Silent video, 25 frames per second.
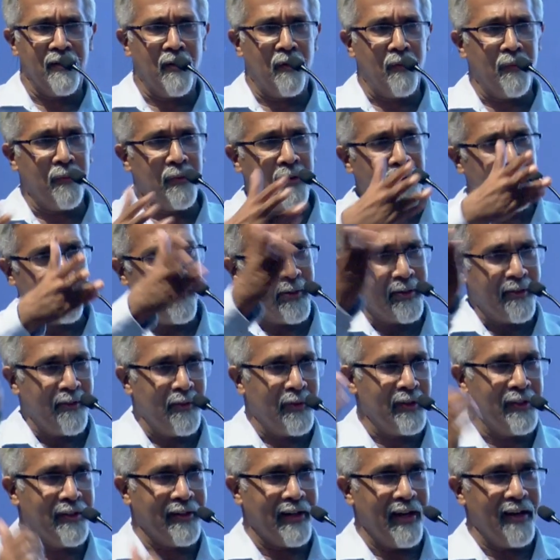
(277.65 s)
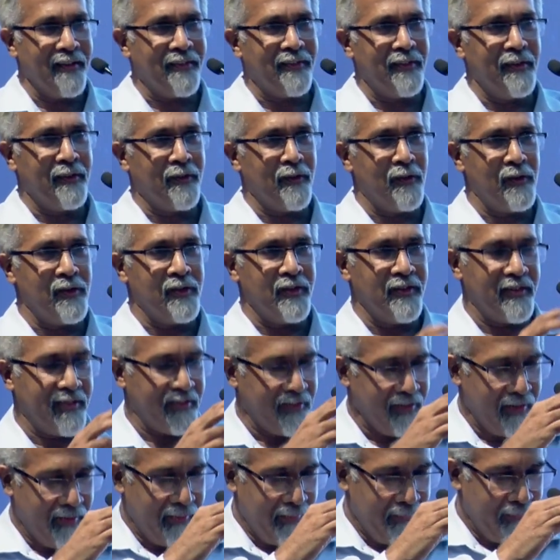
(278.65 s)
Now, you must look at the
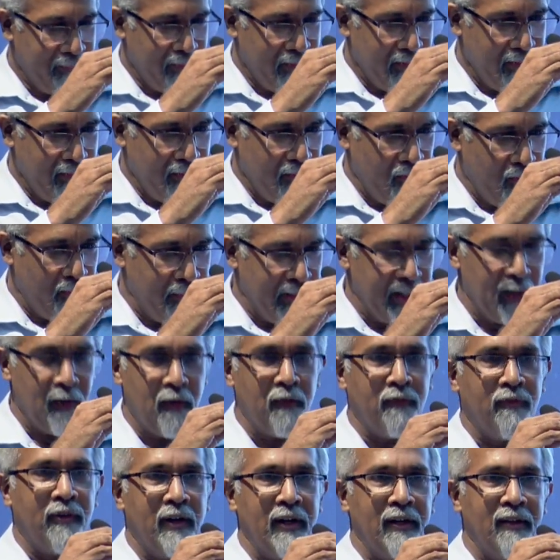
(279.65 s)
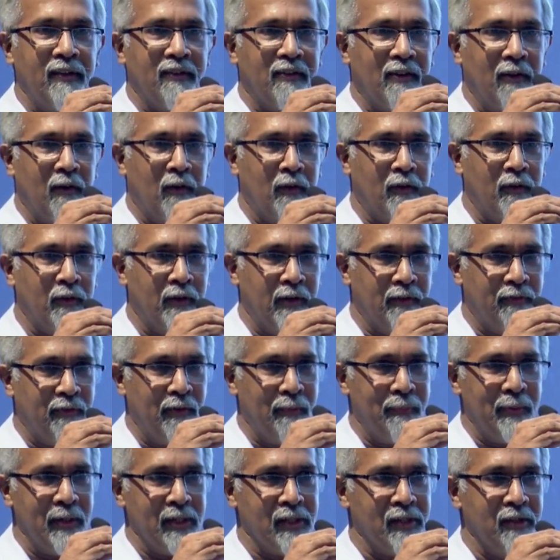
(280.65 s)
gastroenterologists who may not find a slot to
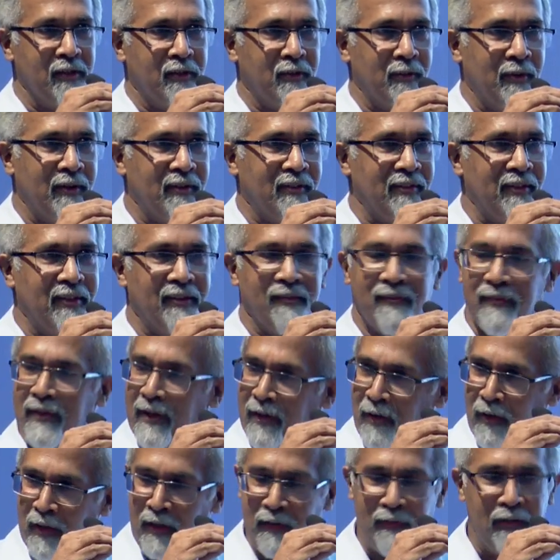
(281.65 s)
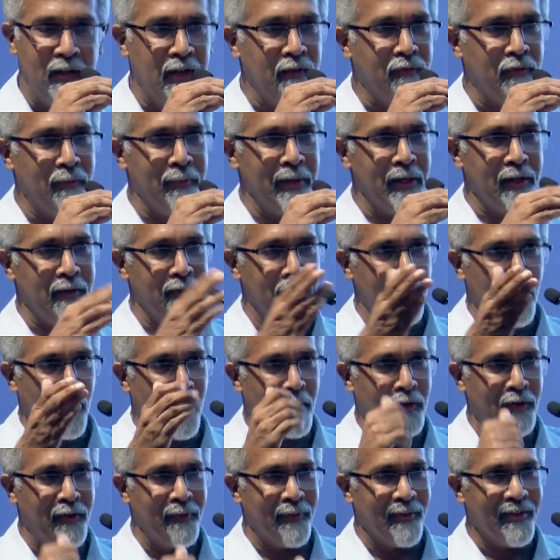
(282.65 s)
refer patients to us, and they can give an affirmative
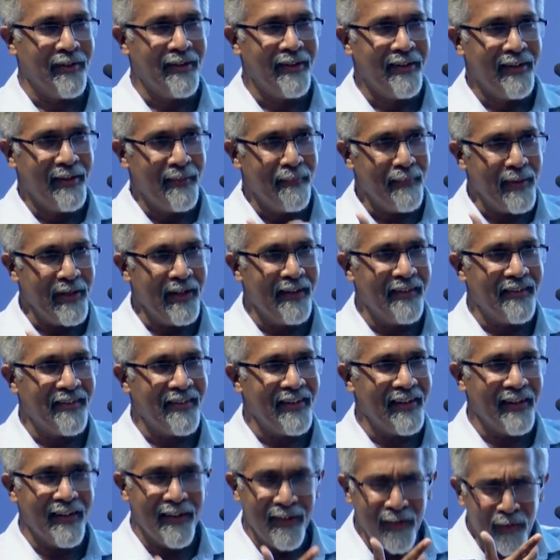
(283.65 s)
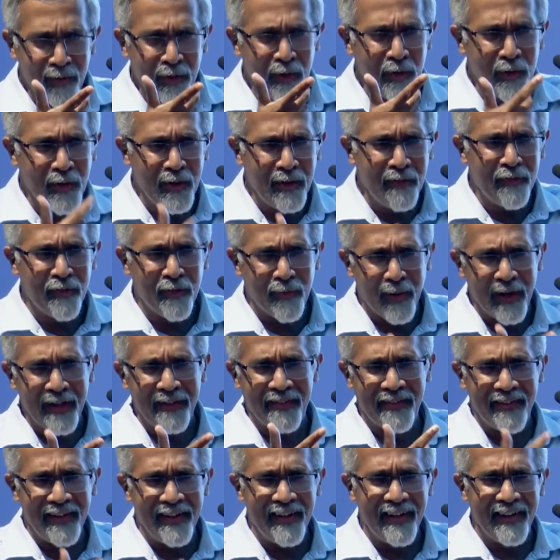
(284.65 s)
nod to me and say, do you give
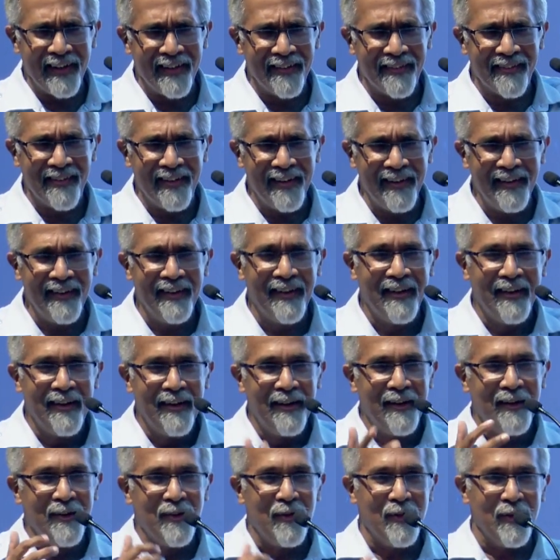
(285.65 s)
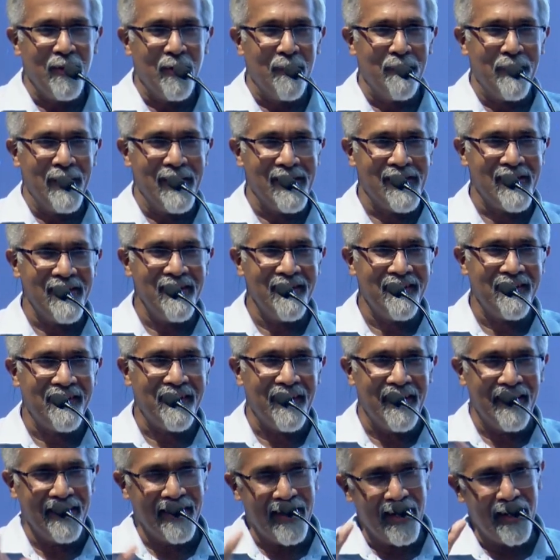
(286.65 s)
twice daily insulin to your patients
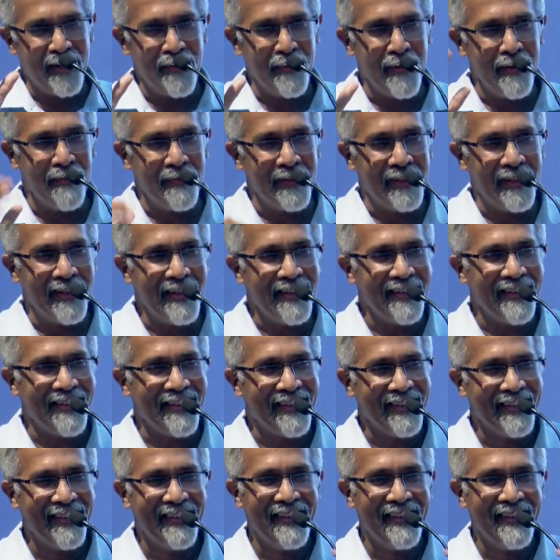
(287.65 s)
and get away with it?